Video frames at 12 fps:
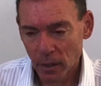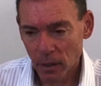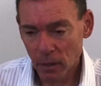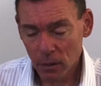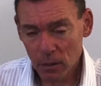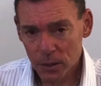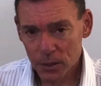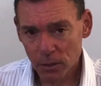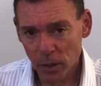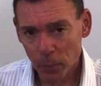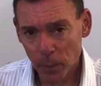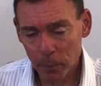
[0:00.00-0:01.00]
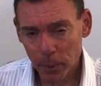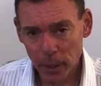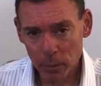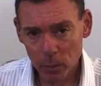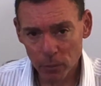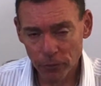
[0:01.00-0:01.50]
a lot of time when
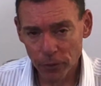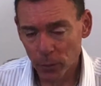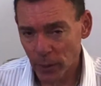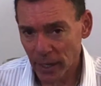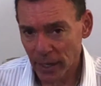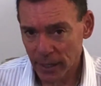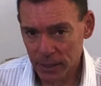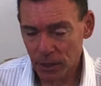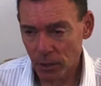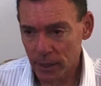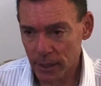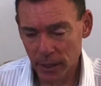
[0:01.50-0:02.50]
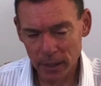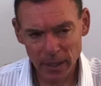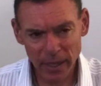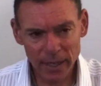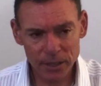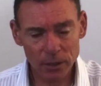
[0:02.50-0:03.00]
people feel that anxiety, and
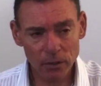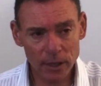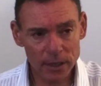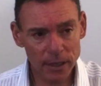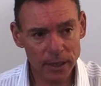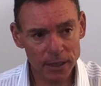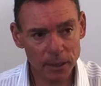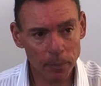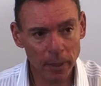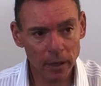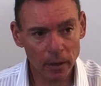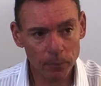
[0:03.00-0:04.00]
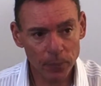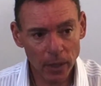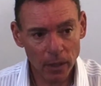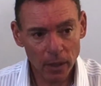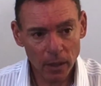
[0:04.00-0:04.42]
anxiety is about